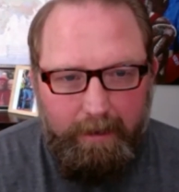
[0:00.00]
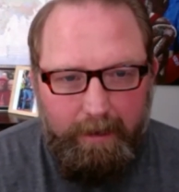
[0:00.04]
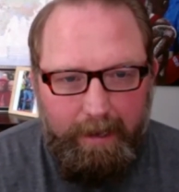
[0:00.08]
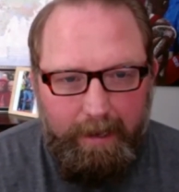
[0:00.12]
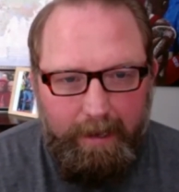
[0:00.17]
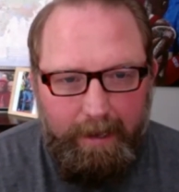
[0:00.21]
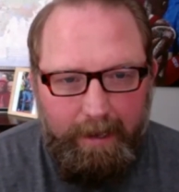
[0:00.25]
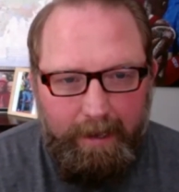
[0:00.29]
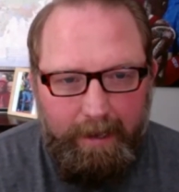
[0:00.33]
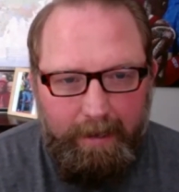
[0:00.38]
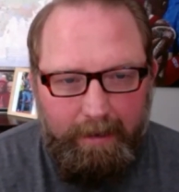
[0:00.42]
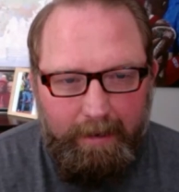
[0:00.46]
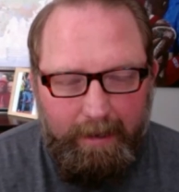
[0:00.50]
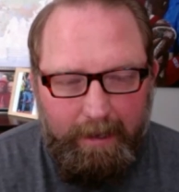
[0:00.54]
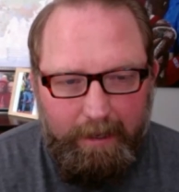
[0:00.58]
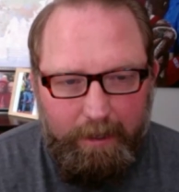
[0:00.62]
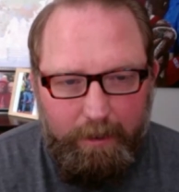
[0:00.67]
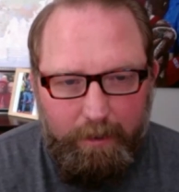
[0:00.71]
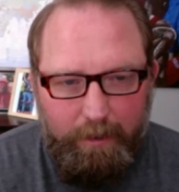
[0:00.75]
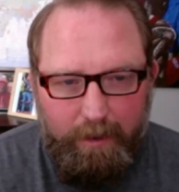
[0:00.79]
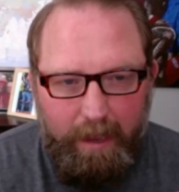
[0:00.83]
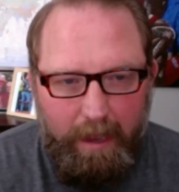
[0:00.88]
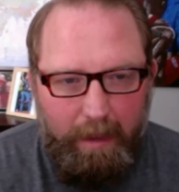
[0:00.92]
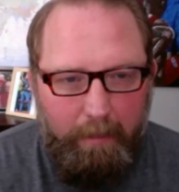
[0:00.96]
and
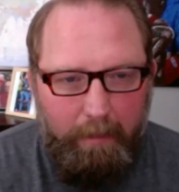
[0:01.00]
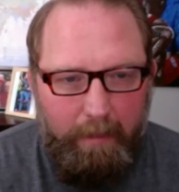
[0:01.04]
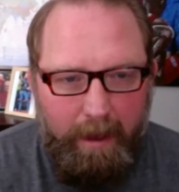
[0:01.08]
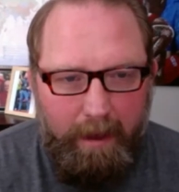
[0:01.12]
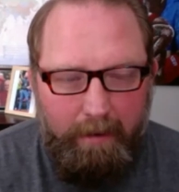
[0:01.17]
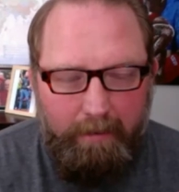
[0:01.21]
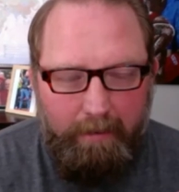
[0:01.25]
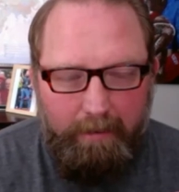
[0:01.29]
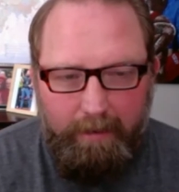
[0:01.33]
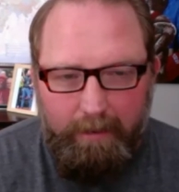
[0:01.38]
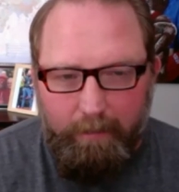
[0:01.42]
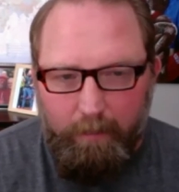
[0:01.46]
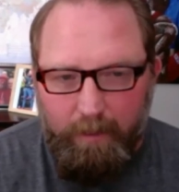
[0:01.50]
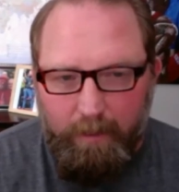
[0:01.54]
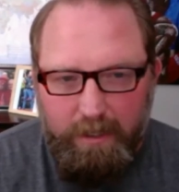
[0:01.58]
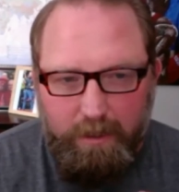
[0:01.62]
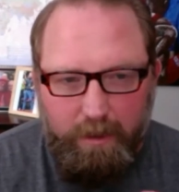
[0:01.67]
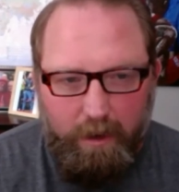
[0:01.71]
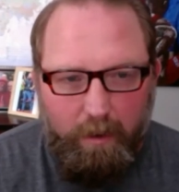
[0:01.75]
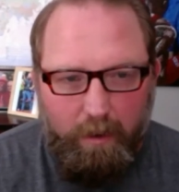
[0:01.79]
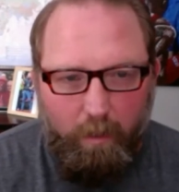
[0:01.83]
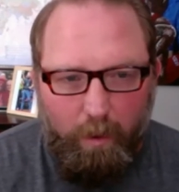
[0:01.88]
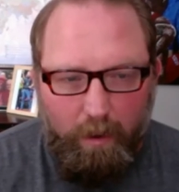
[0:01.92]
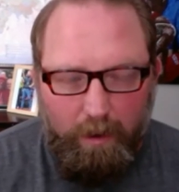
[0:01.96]
you came out and we
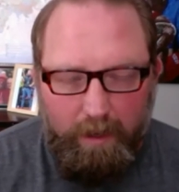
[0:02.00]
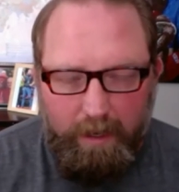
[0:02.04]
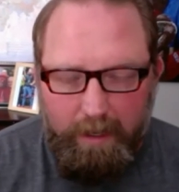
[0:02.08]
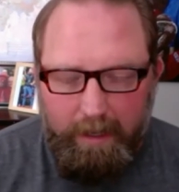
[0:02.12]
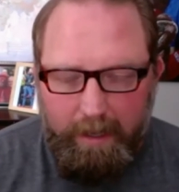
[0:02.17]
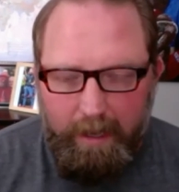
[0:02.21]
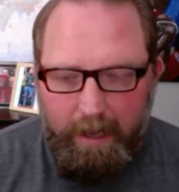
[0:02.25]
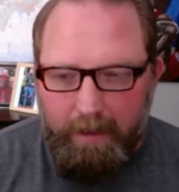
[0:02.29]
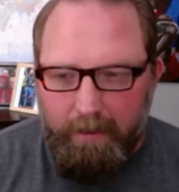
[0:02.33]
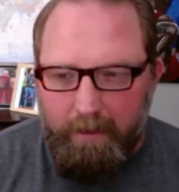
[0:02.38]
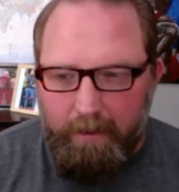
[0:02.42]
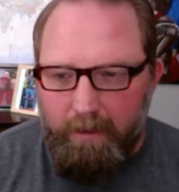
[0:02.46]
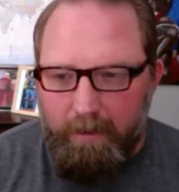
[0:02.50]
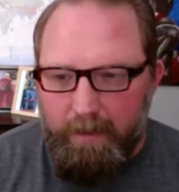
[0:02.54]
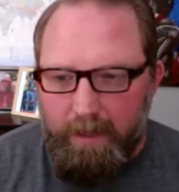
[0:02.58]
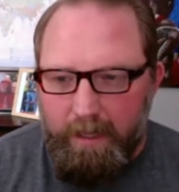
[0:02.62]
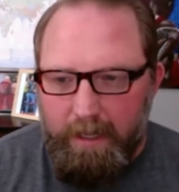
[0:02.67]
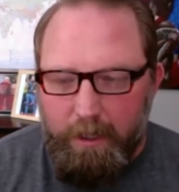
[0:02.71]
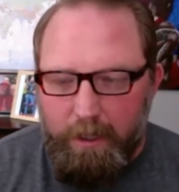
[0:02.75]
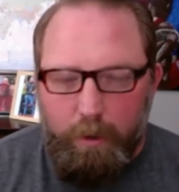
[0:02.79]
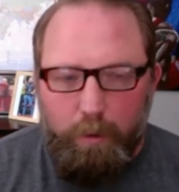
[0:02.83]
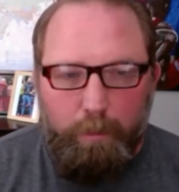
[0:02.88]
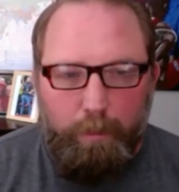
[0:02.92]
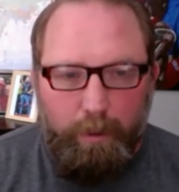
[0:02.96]
started working together, and
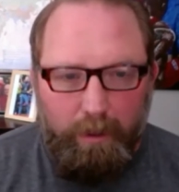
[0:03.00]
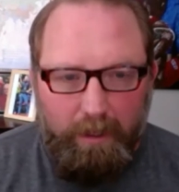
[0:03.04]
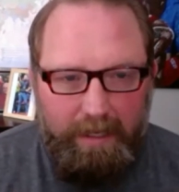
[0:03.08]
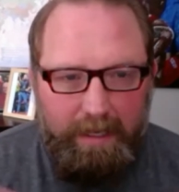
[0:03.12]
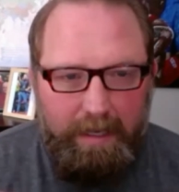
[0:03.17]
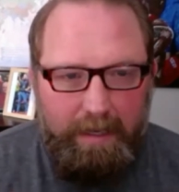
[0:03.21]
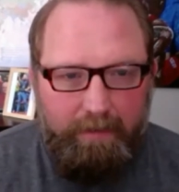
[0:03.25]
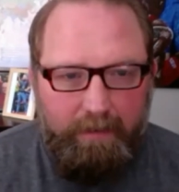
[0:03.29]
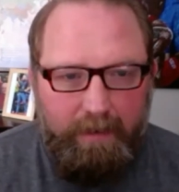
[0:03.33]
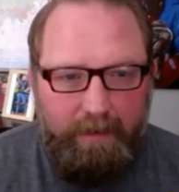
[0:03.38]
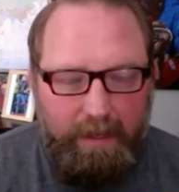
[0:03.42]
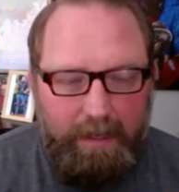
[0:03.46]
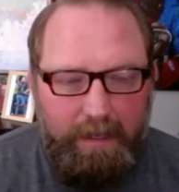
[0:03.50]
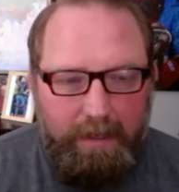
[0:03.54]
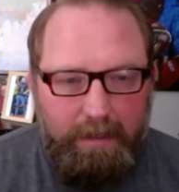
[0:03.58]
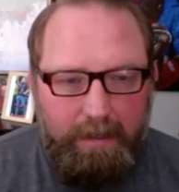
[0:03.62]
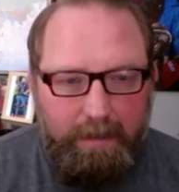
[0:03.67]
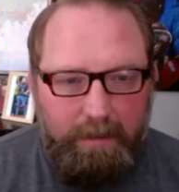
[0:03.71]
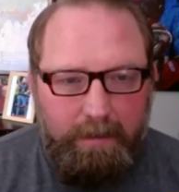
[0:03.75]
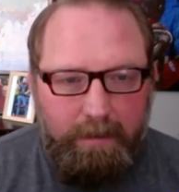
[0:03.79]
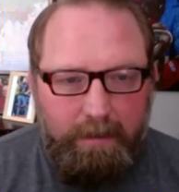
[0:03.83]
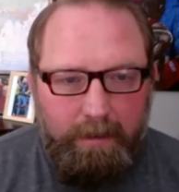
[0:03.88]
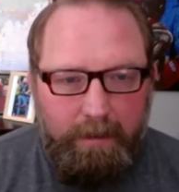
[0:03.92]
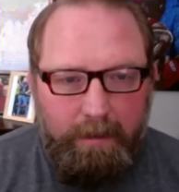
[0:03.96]
then you believed in
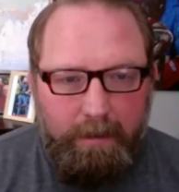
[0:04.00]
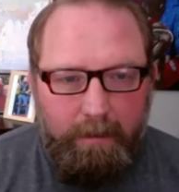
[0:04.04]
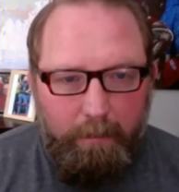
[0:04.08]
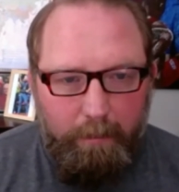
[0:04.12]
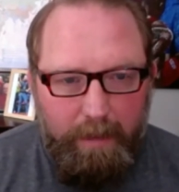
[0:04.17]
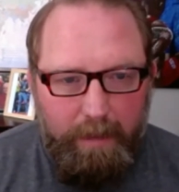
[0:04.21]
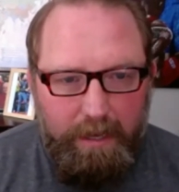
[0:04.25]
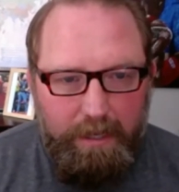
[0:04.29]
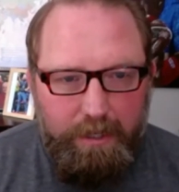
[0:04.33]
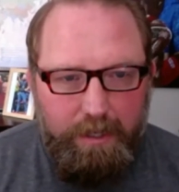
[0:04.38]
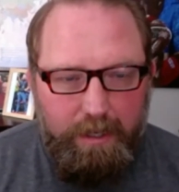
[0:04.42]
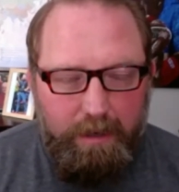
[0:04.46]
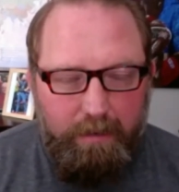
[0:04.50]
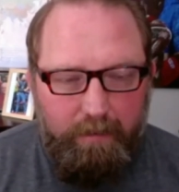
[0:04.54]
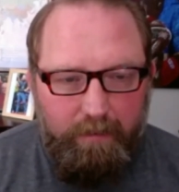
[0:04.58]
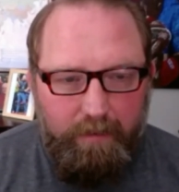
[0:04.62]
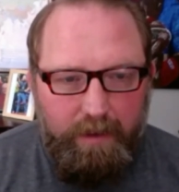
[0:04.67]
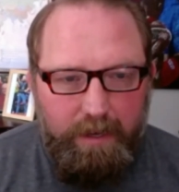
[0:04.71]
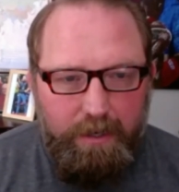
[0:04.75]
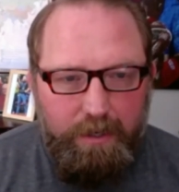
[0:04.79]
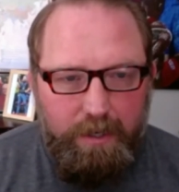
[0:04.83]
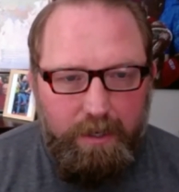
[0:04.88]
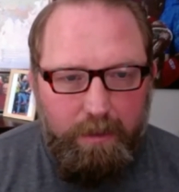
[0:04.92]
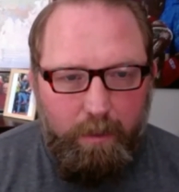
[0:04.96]
this mission and
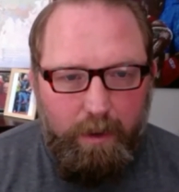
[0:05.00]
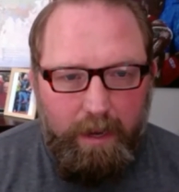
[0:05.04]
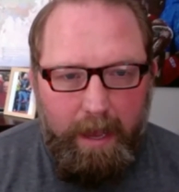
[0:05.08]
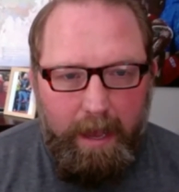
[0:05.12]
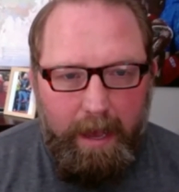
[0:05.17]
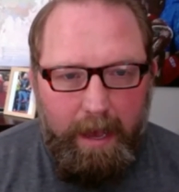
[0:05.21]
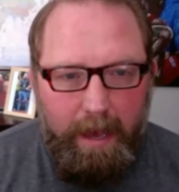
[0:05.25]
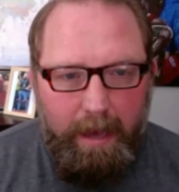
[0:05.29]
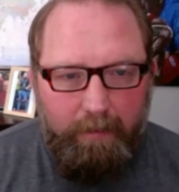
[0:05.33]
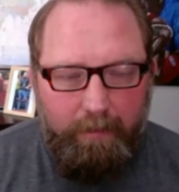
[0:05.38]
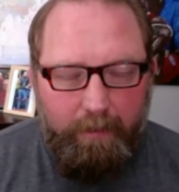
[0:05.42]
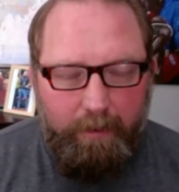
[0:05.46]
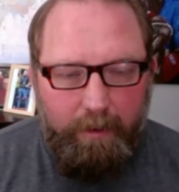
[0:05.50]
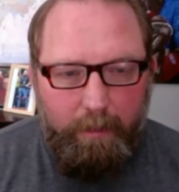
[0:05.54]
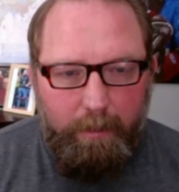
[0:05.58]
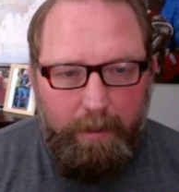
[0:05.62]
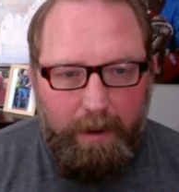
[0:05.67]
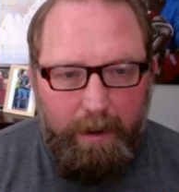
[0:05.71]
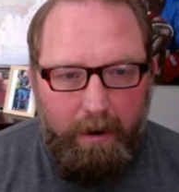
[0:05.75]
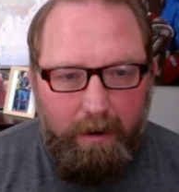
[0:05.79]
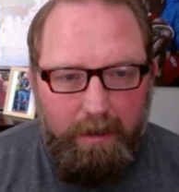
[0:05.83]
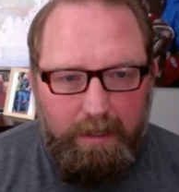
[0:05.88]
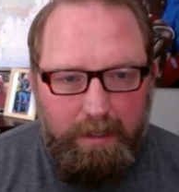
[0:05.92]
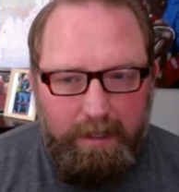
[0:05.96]
vision we had for the
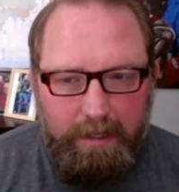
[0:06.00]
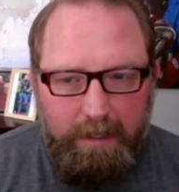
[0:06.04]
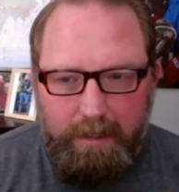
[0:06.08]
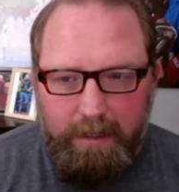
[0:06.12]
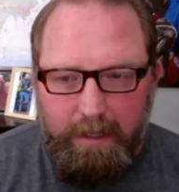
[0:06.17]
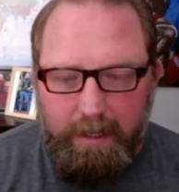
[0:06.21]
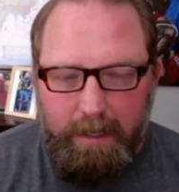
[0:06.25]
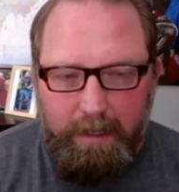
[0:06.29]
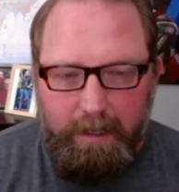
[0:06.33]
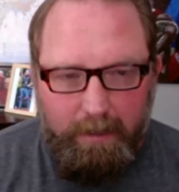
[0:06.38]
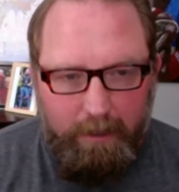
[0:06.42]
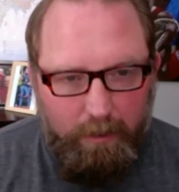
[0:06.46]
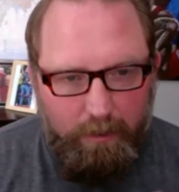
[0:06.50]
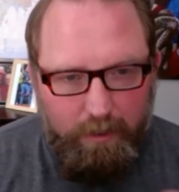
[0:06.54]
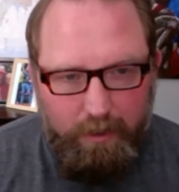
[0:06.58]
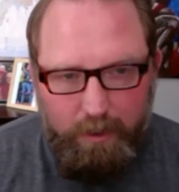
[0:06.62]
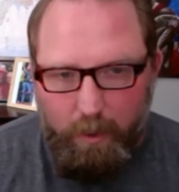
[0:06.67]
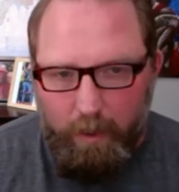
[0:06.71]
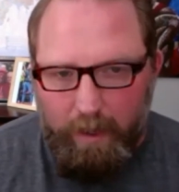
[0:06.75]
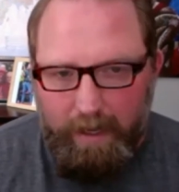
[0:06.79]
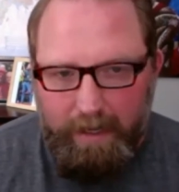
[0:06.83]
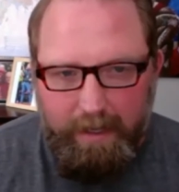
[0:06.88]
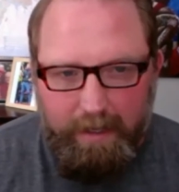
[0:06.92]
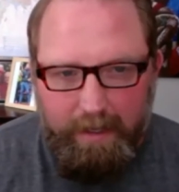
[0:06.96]
PRTC, and you
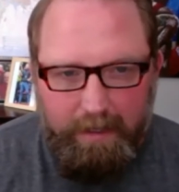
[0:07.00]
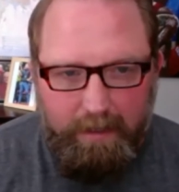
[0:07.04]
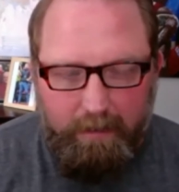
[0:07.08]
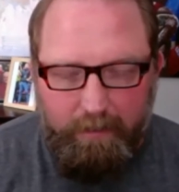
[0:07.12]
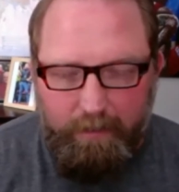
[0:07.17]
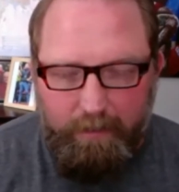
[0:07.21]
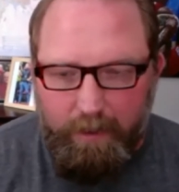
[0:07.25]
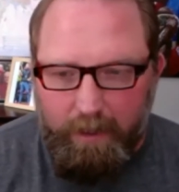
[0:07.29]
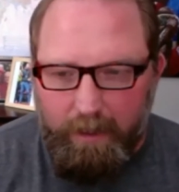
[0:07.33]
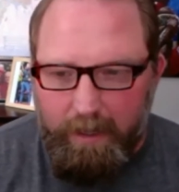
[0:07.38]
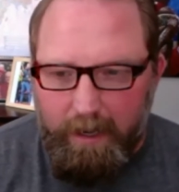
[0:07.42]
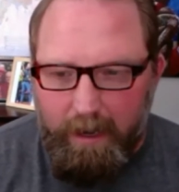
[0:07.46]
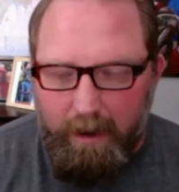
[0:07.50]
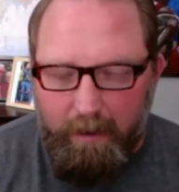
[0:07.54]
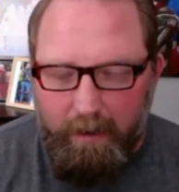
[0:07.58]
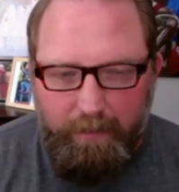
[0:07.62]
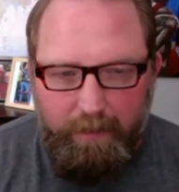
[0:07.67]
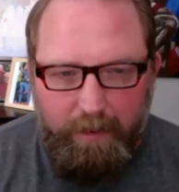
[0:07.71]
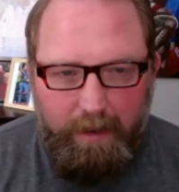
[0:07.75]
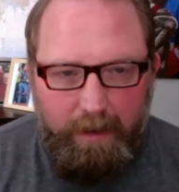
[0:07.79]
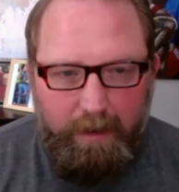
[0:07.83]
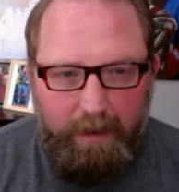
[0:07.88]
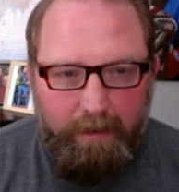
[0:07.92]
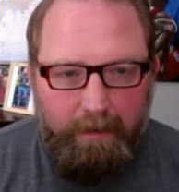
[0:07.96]
joined us in
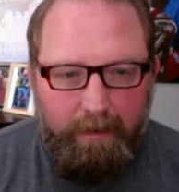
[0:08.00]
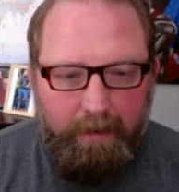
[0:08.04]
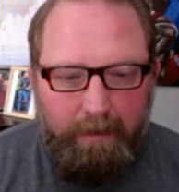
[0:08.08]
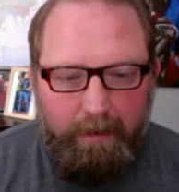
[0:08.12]
Philadelphia,